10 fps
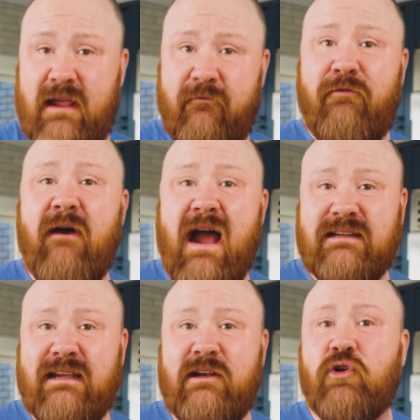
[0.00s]
in fact,
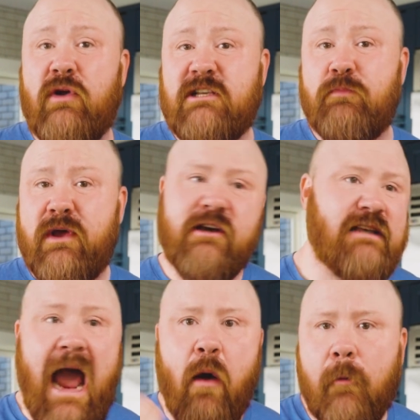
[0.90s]
increase, because
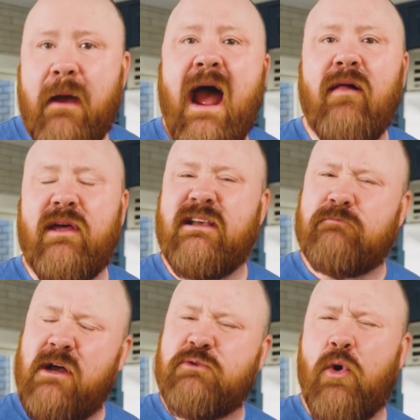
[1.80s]
our palate is
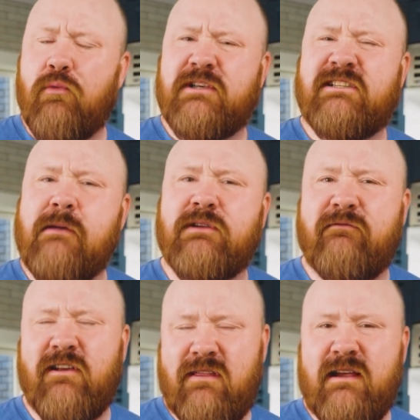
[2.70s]
much more receptive
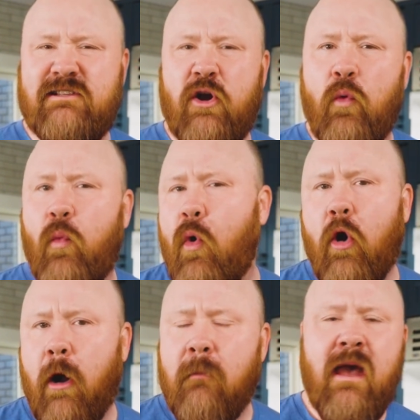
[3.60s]
to things that are
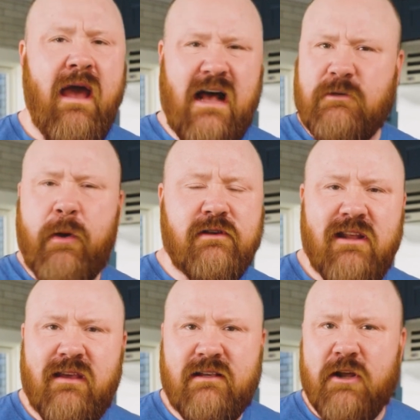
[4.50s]
warm as opposed to
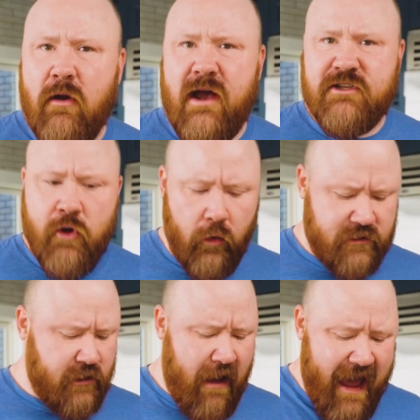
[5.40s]
things that are ice cold.
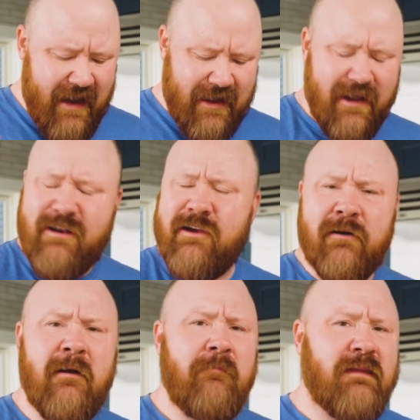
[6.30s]
So adding it in
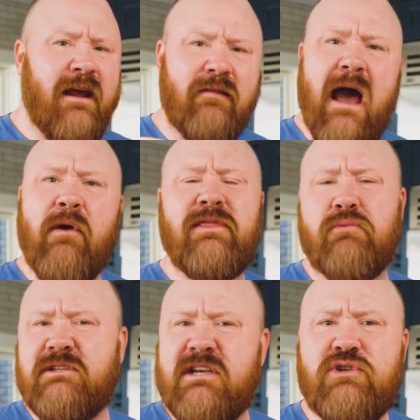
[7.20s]
here and allowing the
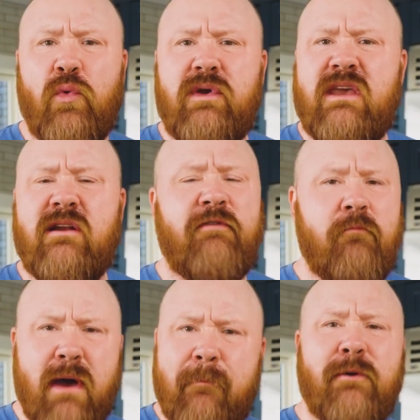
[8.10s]
residual heat of the
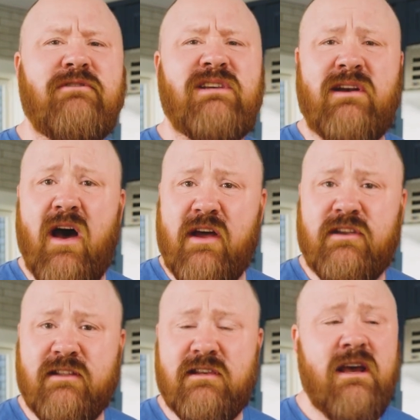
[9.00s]
peppers and
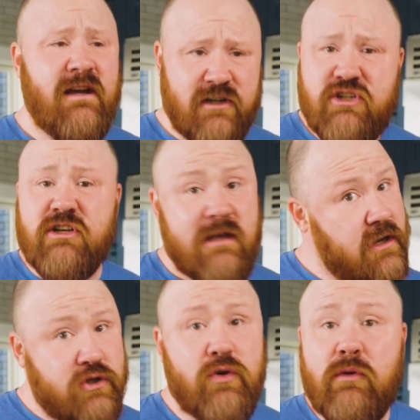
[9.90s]
onions to just
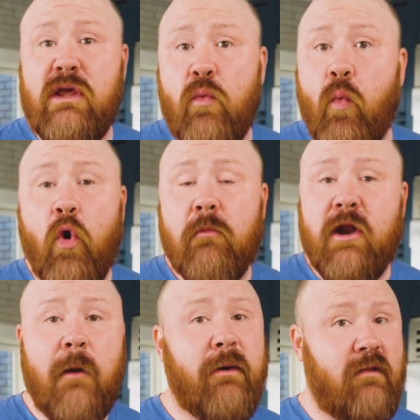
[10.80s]
truly warm it
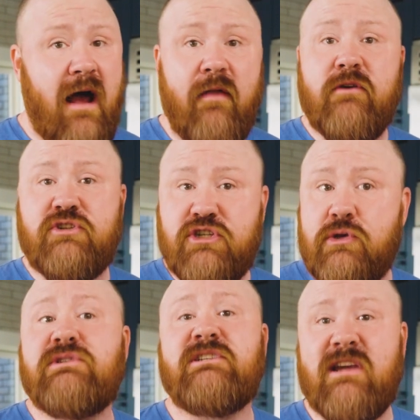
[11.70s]
up and allow those
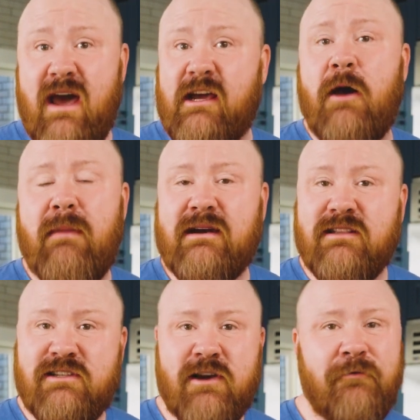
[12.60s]
juices to kind of come back to
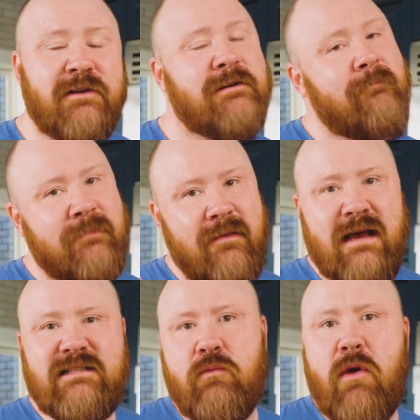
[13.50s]
the surface,
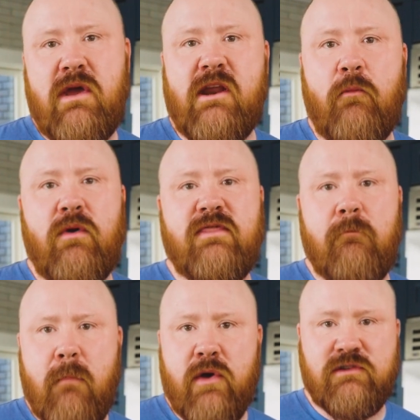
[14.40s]
that's the way we end up with the
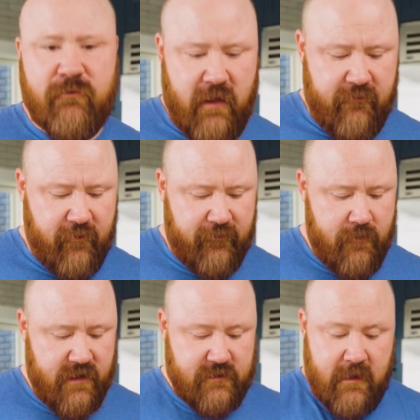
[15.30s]
most flavor from
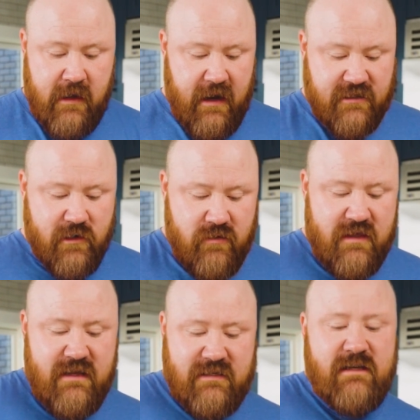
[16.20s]
this. And so
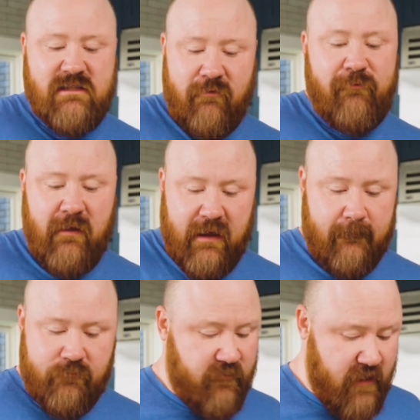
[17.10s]
this is the filling.
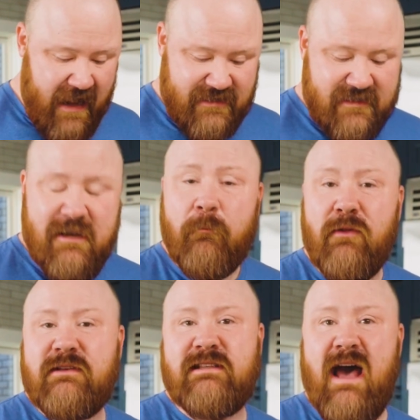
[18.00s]
As
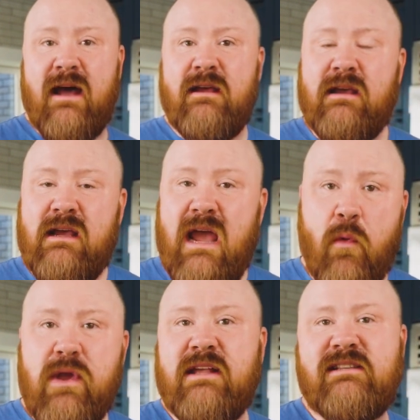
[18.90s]
simple as that, and
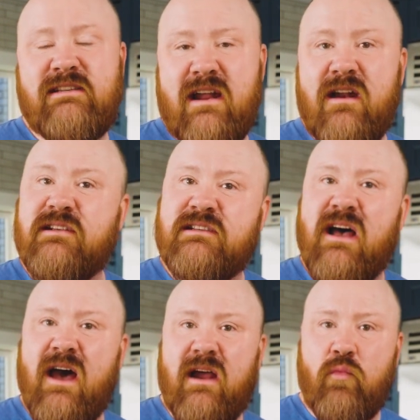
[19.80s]
we can set it
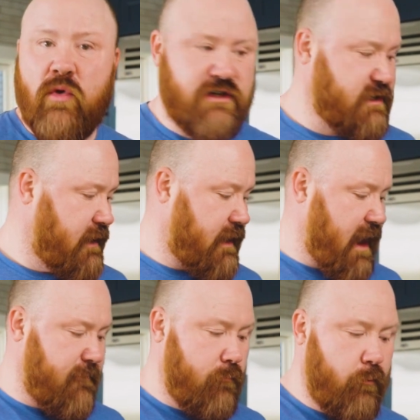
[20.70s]
aside. We're just going to kind
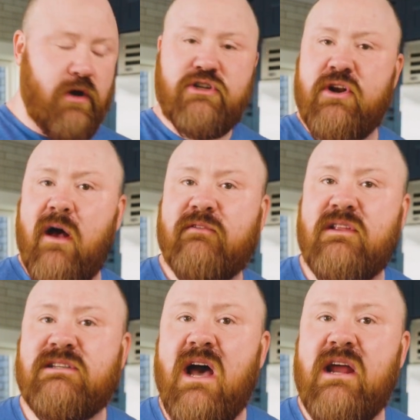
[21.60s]
of push it off to the
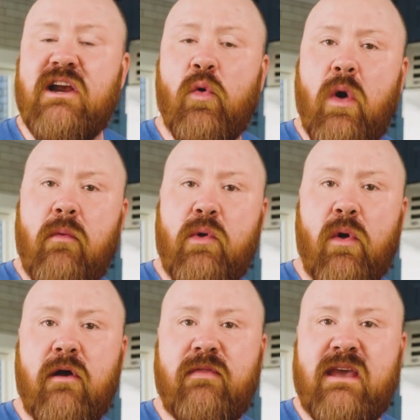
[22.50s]
side here while we
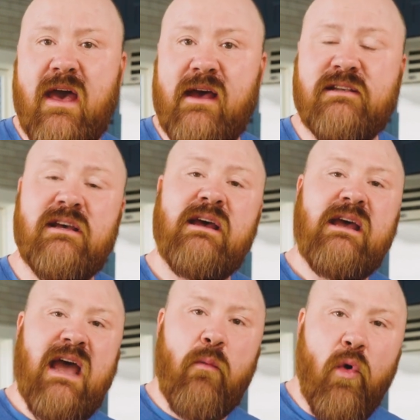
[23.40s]
work on the eggs,
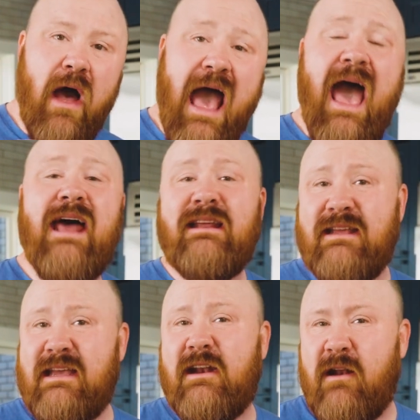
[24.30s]
and we'll add it
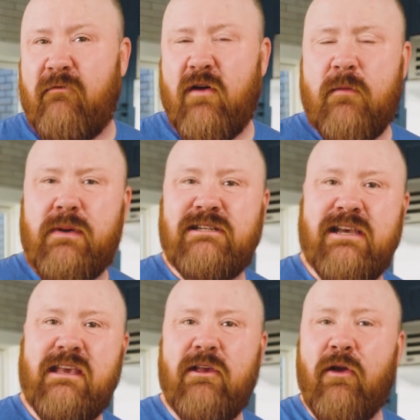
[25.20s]
in a very
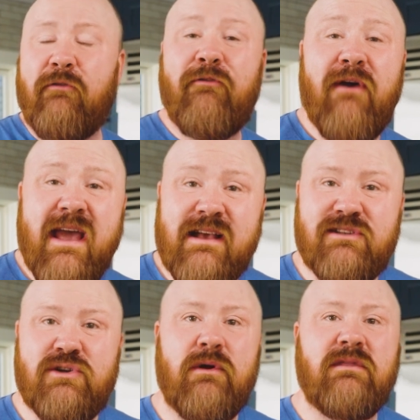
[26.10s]
particular phase
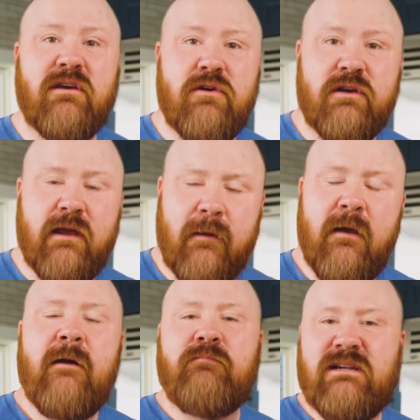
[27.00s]
during the cooking
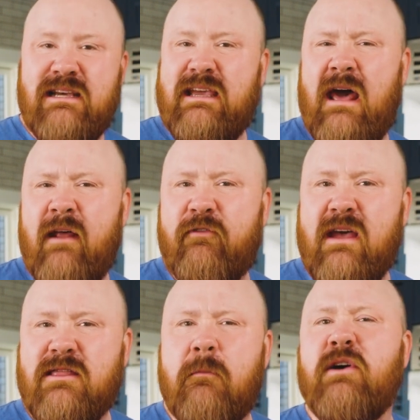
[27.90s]
to kind of
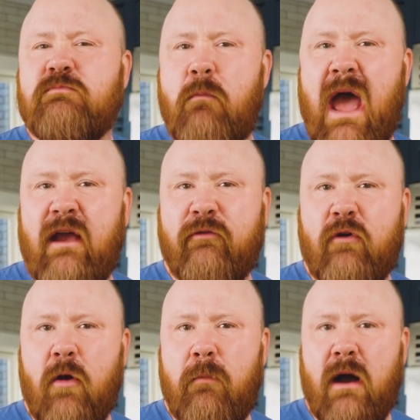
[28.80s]
get the most bang for
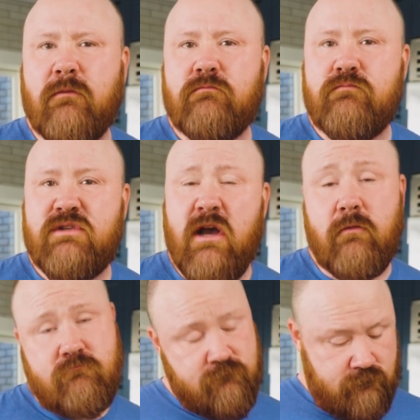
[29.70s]
our buck. So,
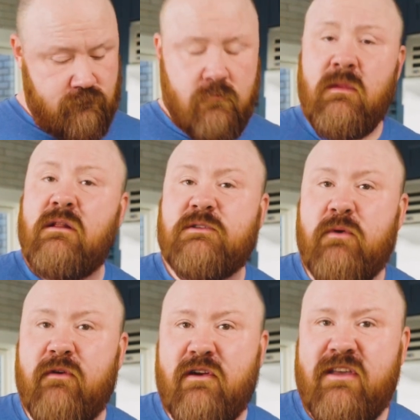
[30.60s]
let's
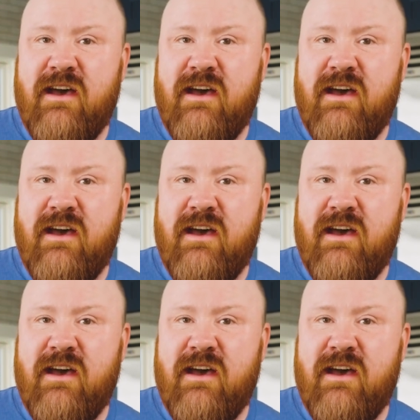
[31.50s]
move on to the